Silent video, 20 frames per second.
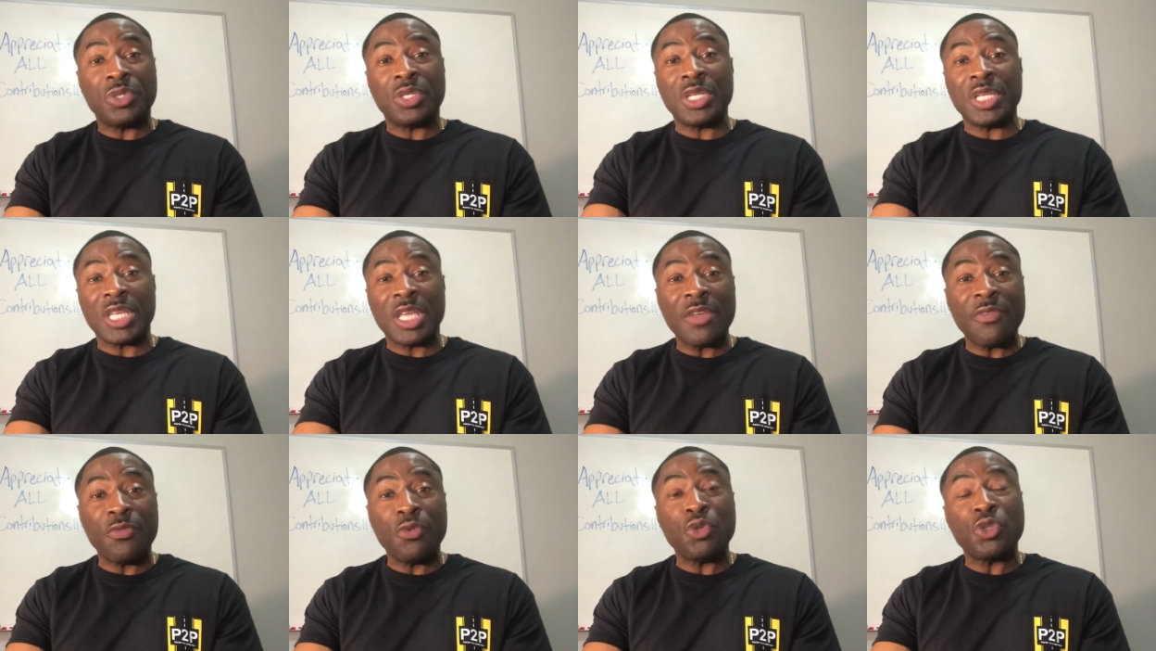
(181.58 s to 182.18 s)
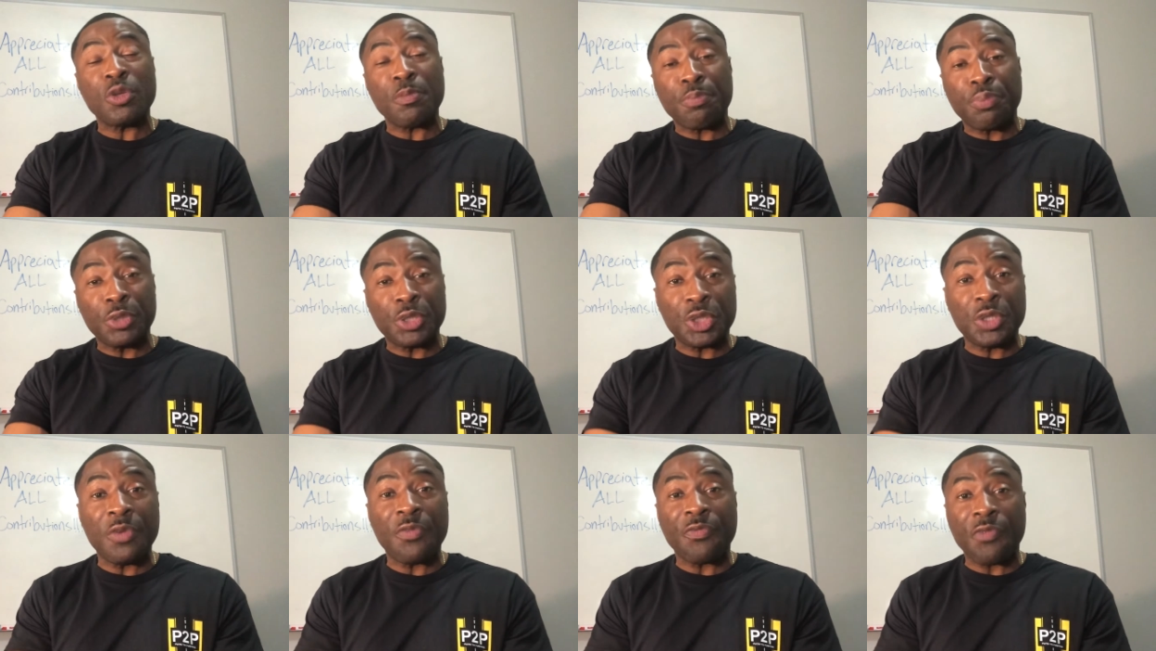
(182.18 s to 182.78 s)
to give you to
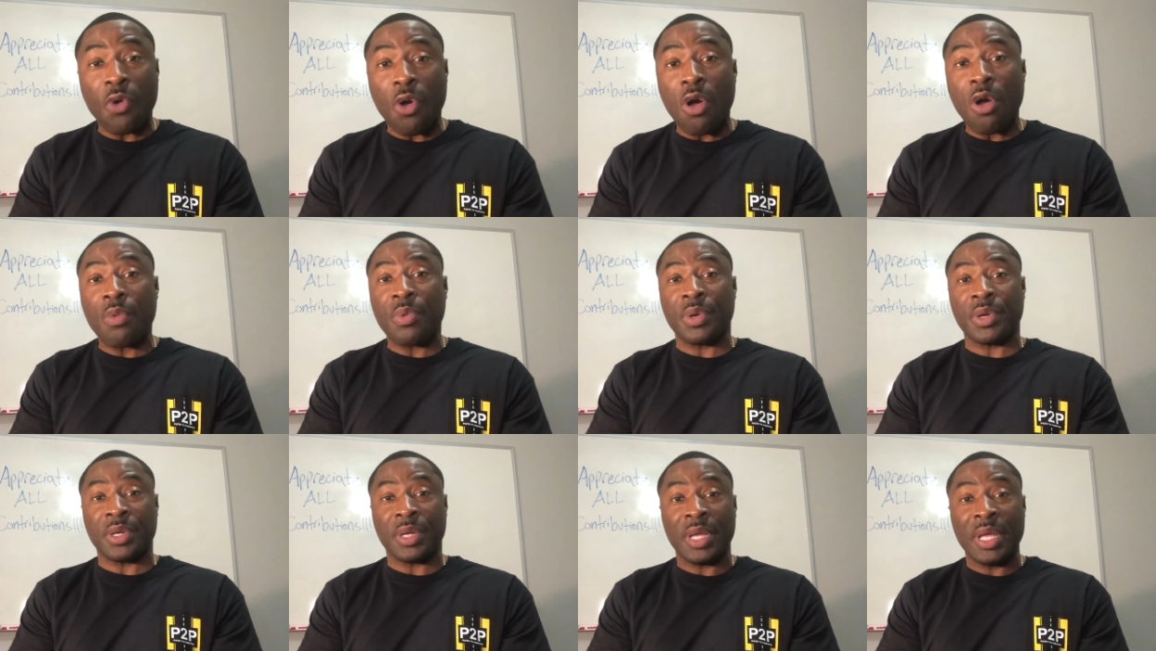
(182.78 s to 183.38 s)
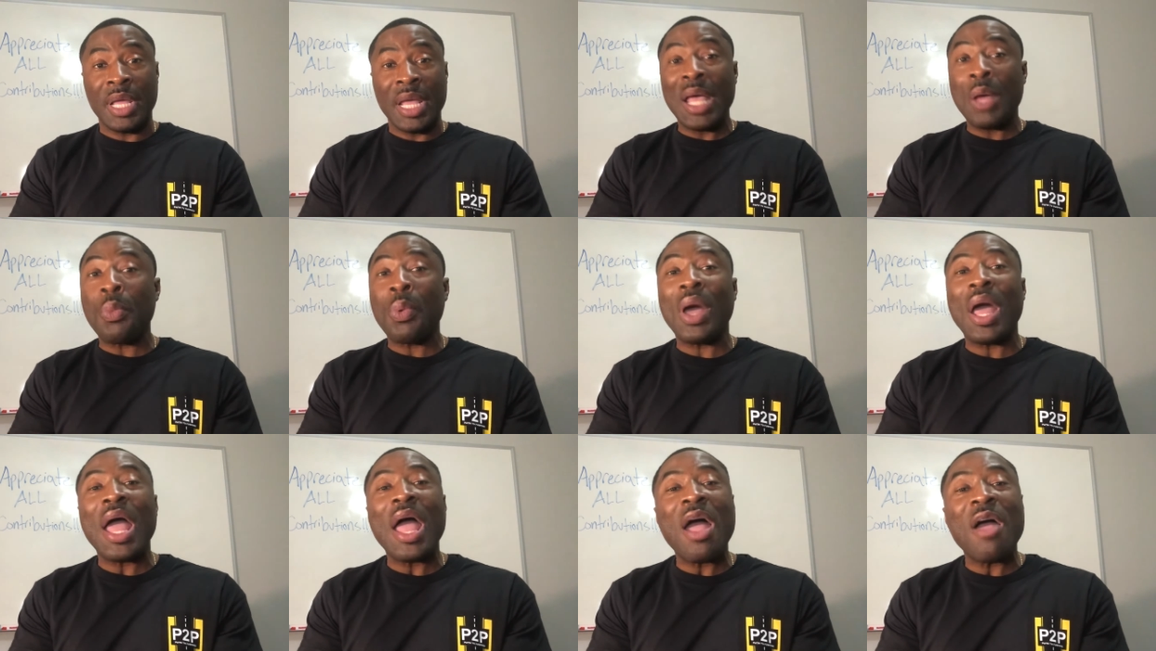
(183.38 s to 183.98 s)
push you forward in
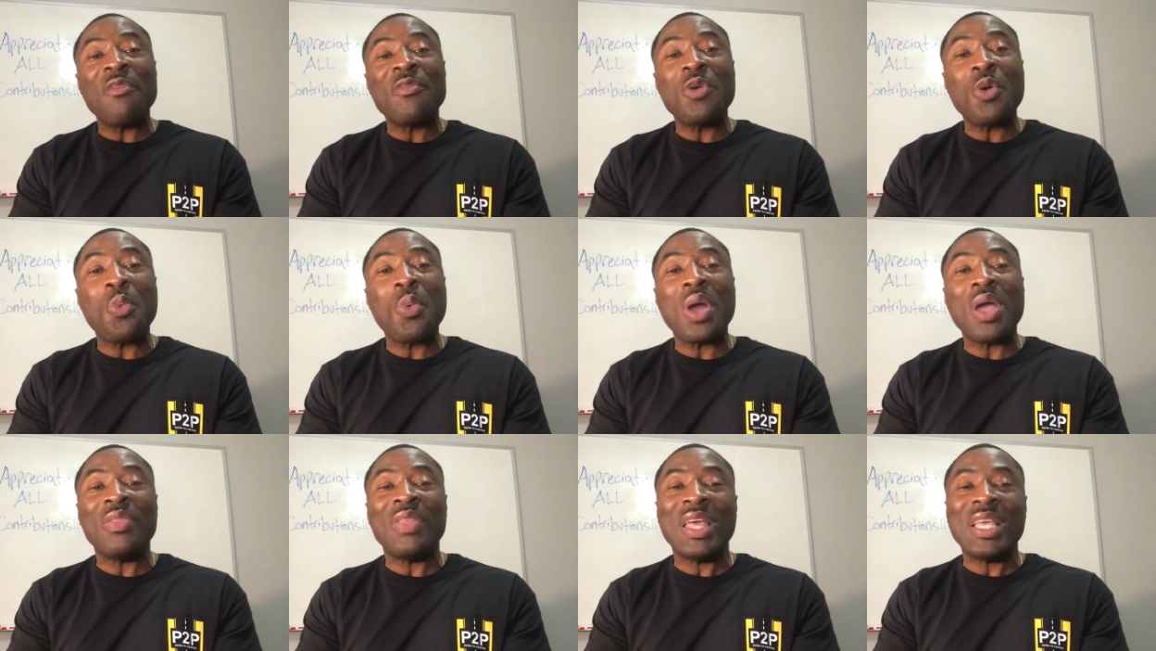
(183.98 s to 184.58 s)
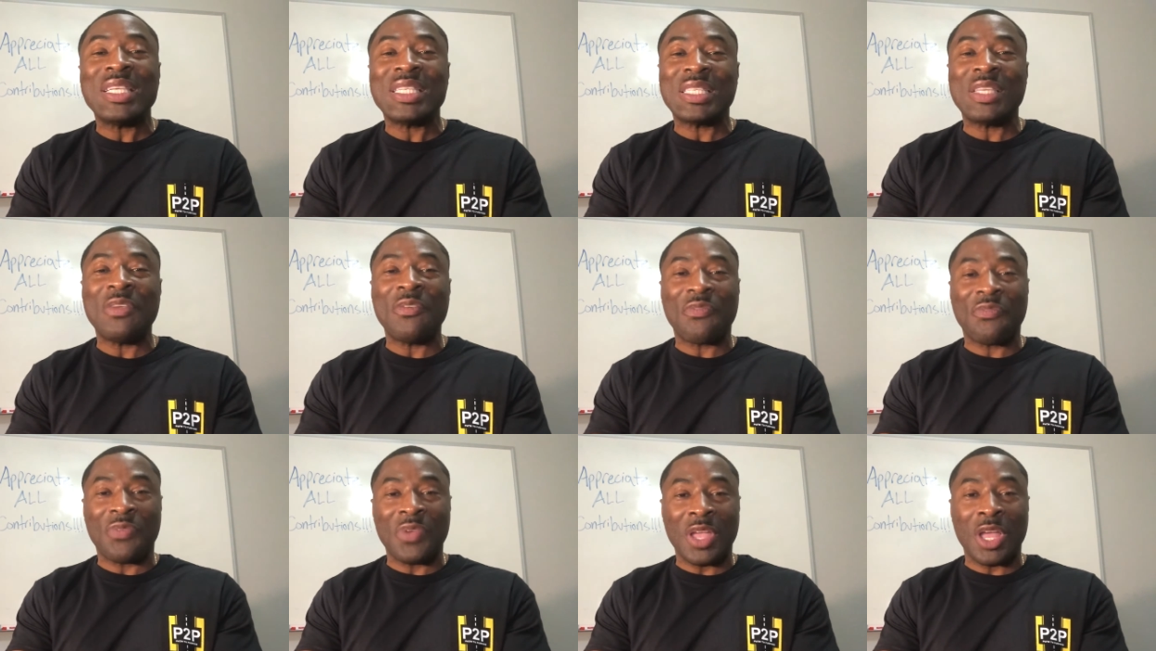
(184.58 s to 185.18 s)
whatever way they see
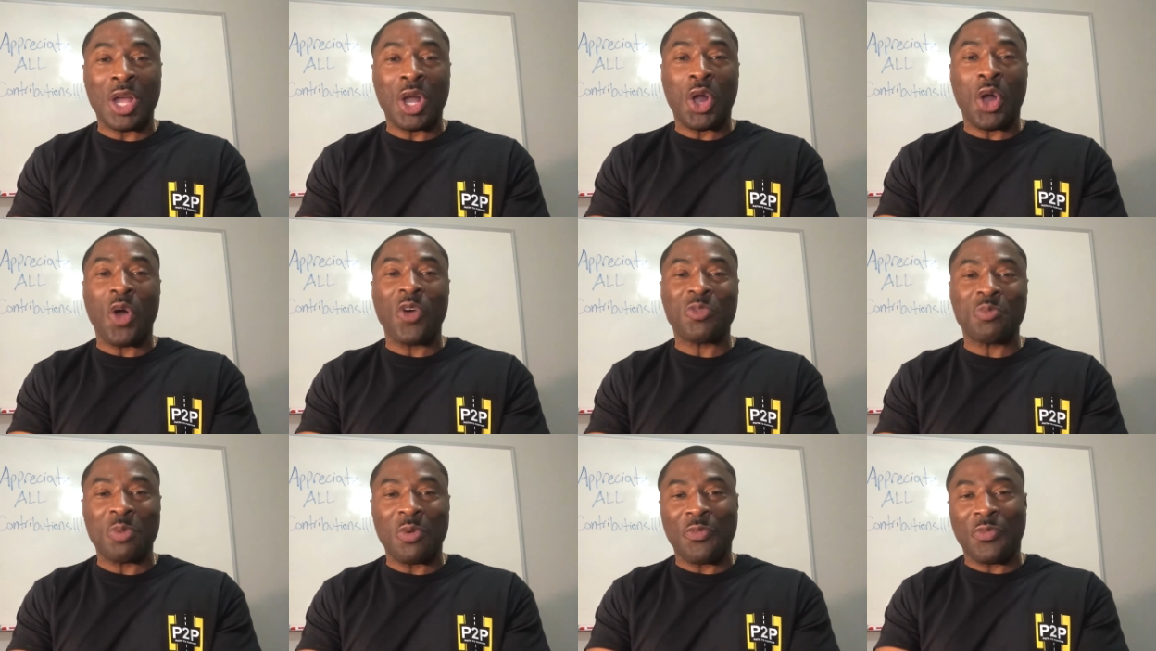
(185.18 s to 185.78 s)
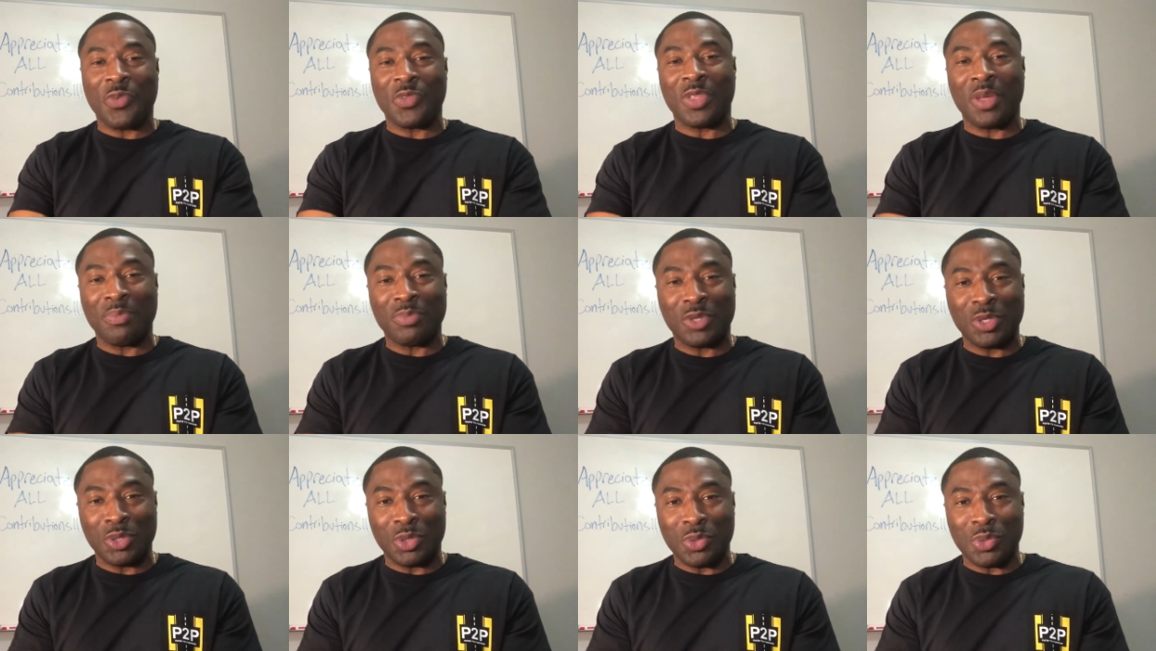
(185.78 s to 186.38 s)
fit and comfortable for them
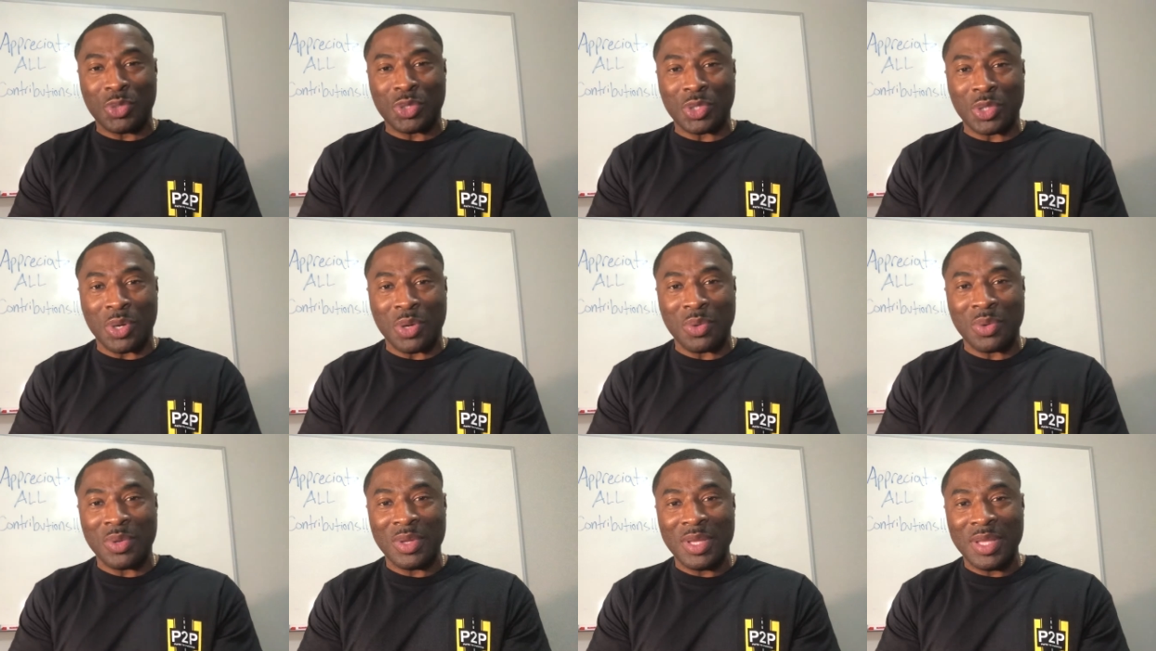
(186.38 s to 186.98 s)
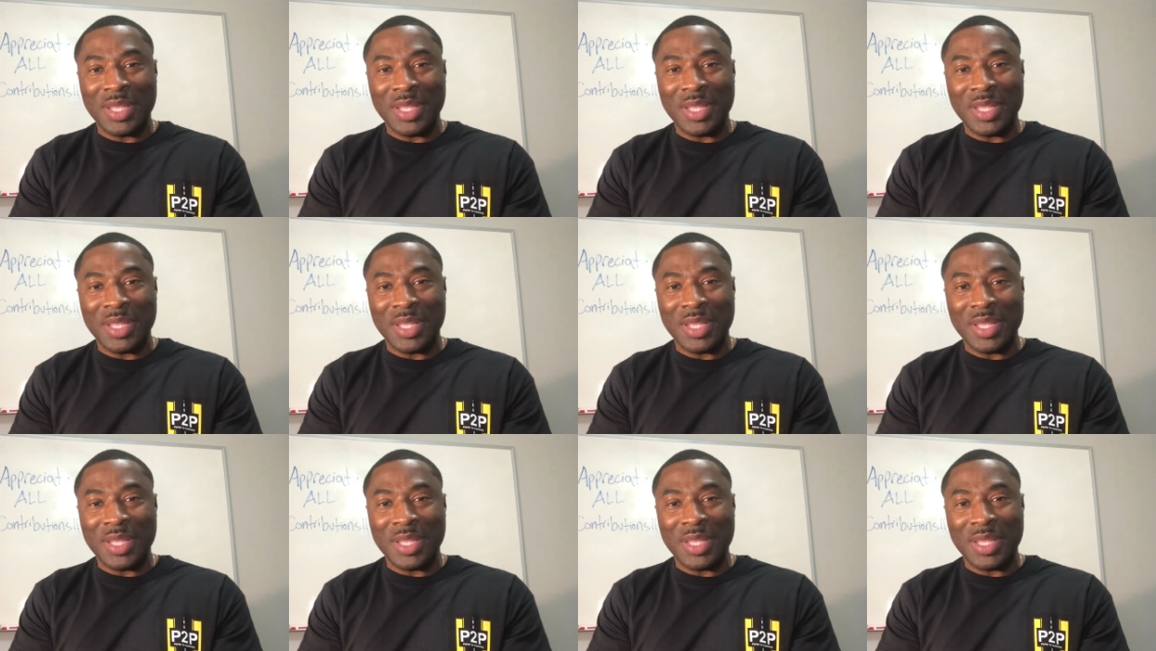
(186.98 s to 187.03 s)
to do so.